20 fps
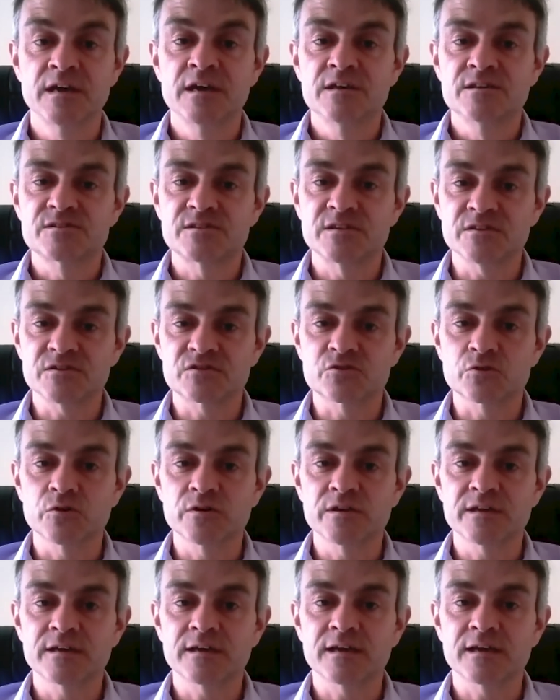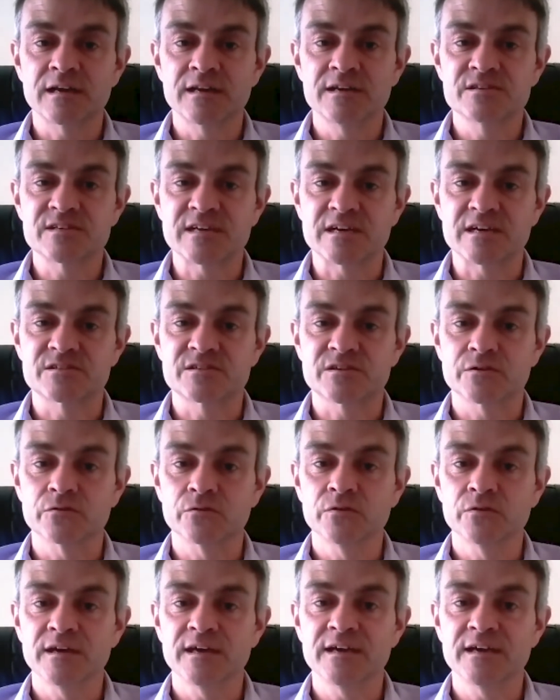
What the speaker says: Since joining Ecclesiastical,